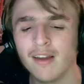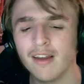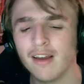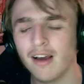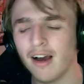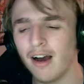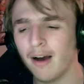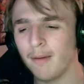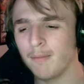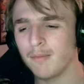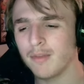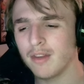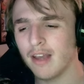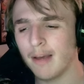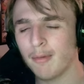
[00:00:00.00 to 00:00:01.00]

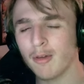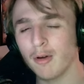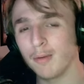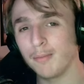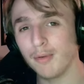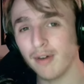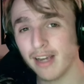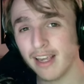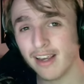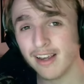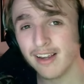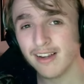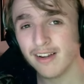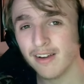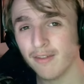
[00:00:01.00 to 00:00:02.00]
the episode Blink
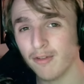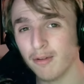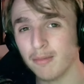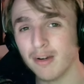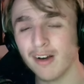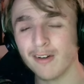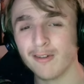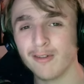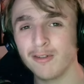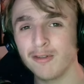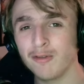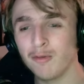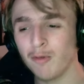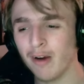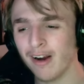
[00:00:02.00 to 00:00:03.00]
from Doctor
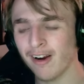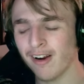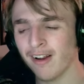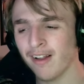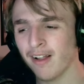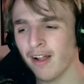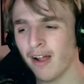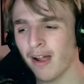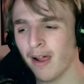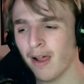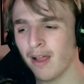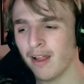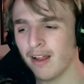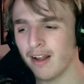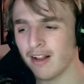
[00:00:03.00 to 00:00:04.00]
Who, where
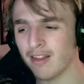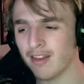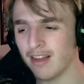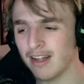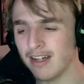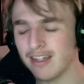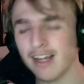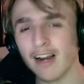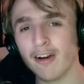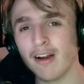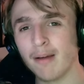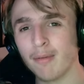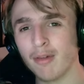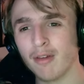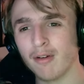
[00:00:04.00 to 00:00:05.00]
it's an entire
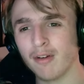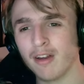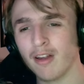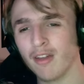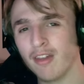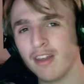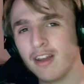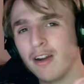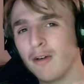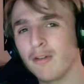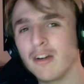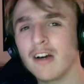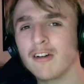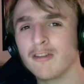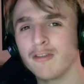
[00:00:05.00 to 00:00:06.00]
episode, because, you know, in
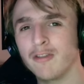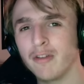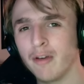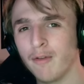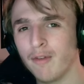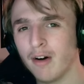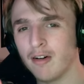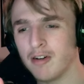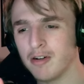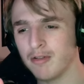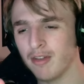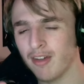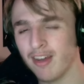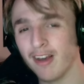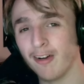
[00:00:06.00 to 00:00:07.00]
Doctor Who, you follow
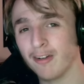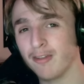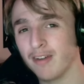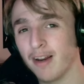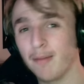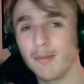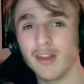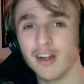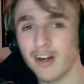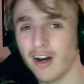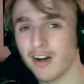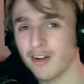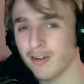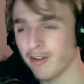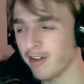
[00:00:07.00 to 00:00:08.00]
this character named the
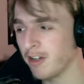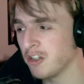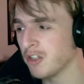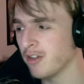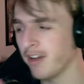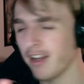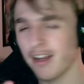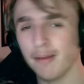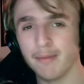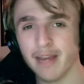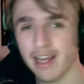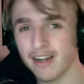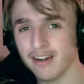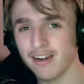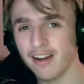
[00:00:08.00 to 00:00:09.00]
Doctor and usually a
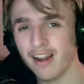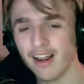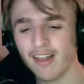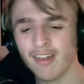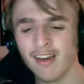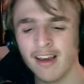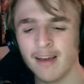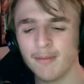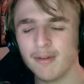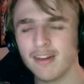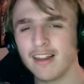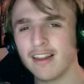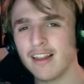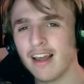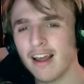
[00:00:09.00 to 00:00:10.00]
companion he has. But
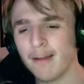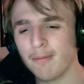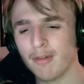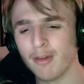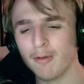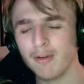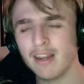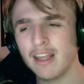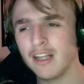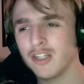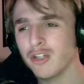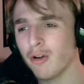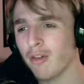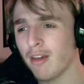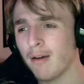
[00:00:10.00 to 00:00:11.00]
then that episode, he
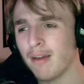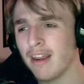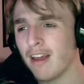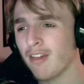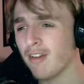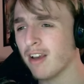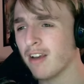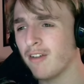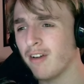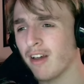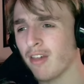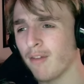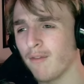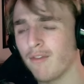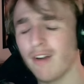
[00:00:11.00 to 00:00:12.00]
shows up, he has like less
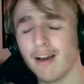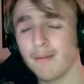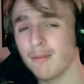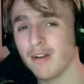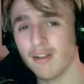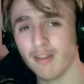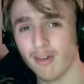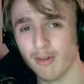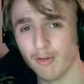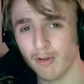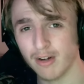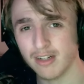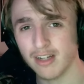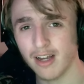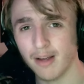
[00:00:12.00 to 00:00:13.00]
than 5 minutes of screen
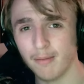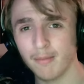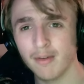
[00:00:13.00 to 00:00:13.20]
time